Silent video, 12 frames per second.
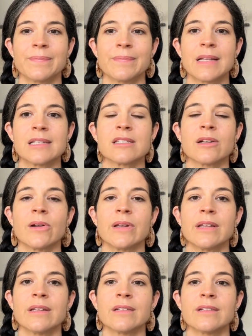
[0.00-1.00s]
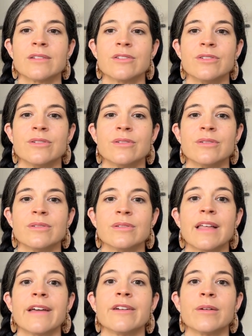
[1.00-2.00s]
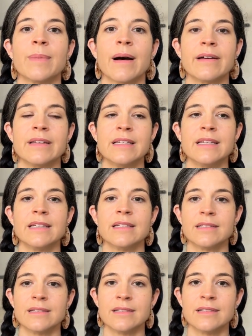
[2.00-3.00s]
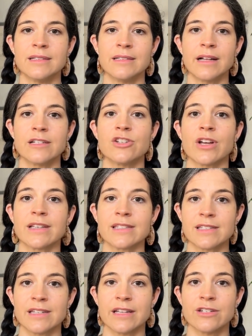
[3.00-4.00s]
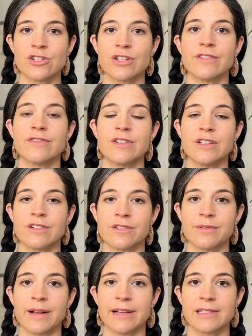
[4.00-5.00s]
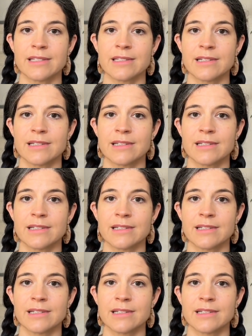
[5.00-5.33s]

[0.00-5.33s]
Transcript: and starting to let your body adjust and shift into rest.